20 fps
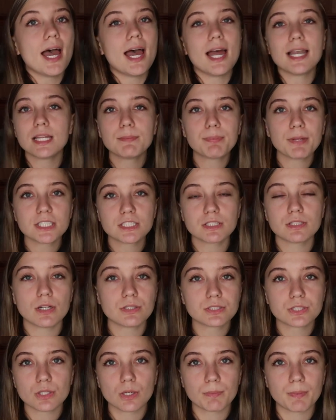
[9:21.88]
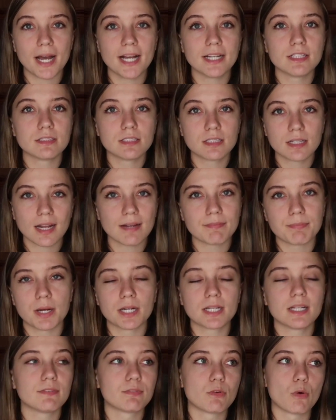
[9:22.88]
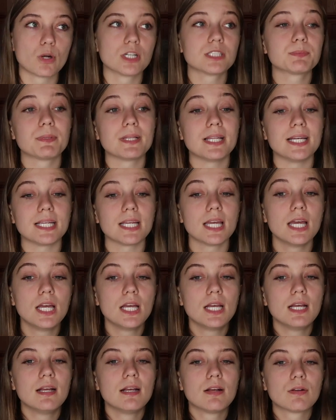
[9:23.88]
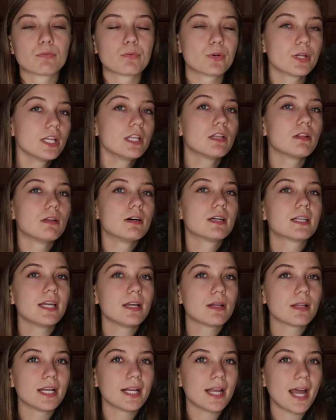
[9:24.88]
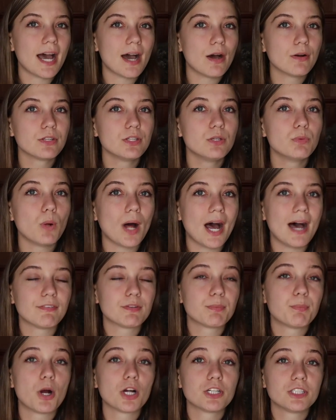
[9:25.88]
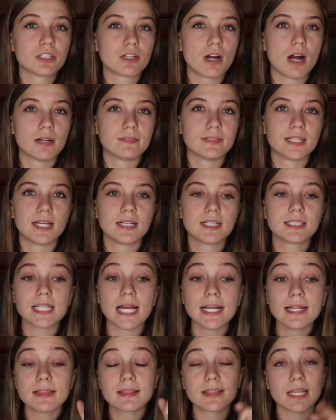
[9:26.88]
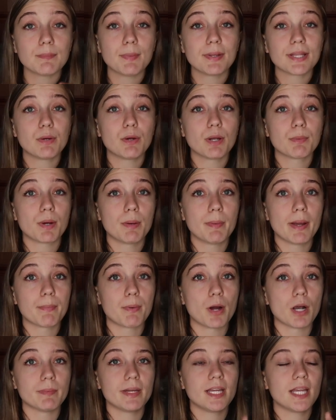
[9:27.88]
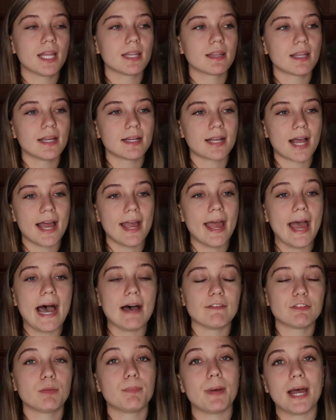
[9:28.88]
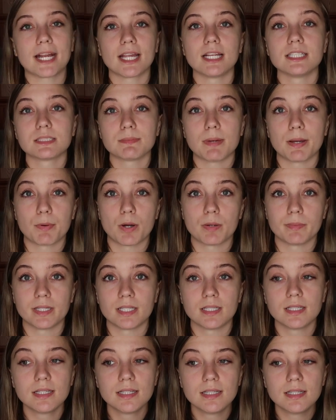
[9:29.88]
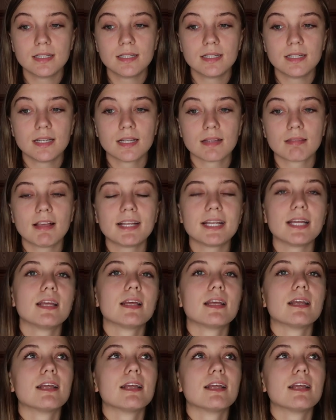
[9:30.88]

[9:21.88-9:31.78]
any place you go to or buy, you're gonna have parking, of course, but like, really look at like how you will have to park your car every day, because I didn't think about that when I bought my apartment, and like, I have to back into my apartment. Like,